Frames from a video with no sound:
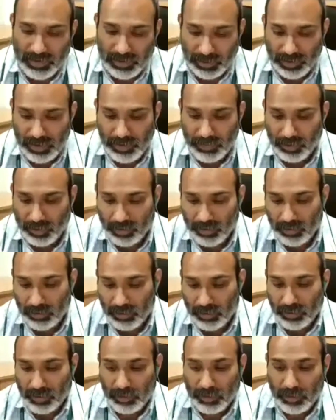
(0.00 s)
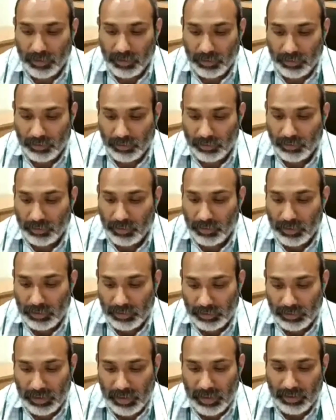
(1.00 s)
important.
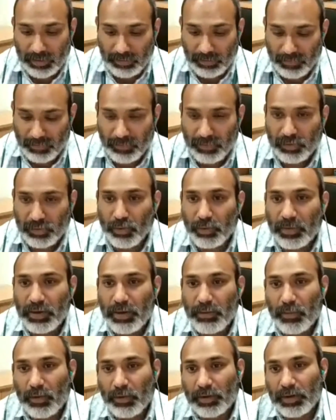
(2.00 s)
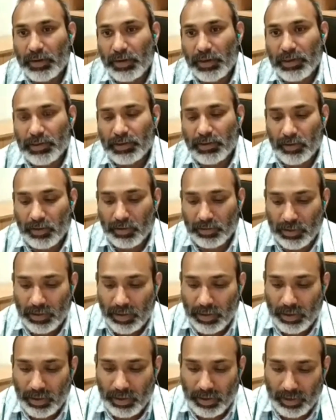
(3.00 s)
There are so many important case laws
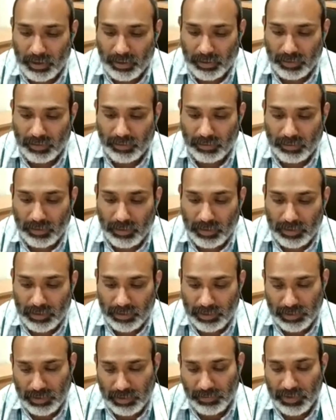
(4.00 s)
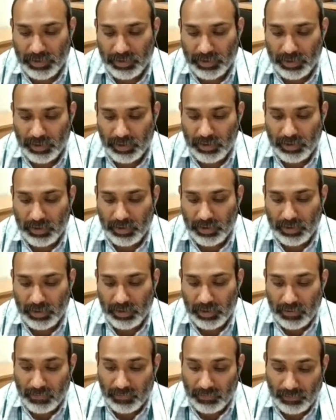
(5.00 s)
in CPC.
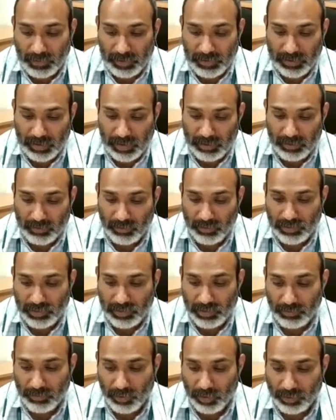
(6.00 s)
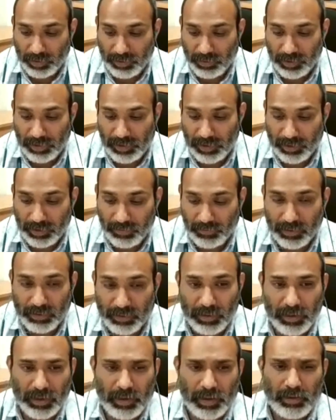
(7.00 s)
First and the most important related with
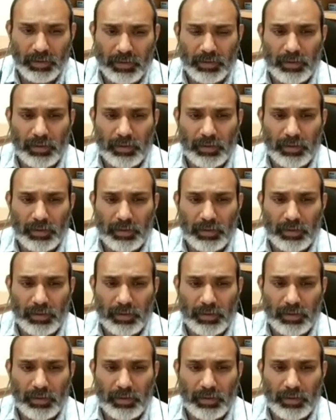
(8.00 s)
the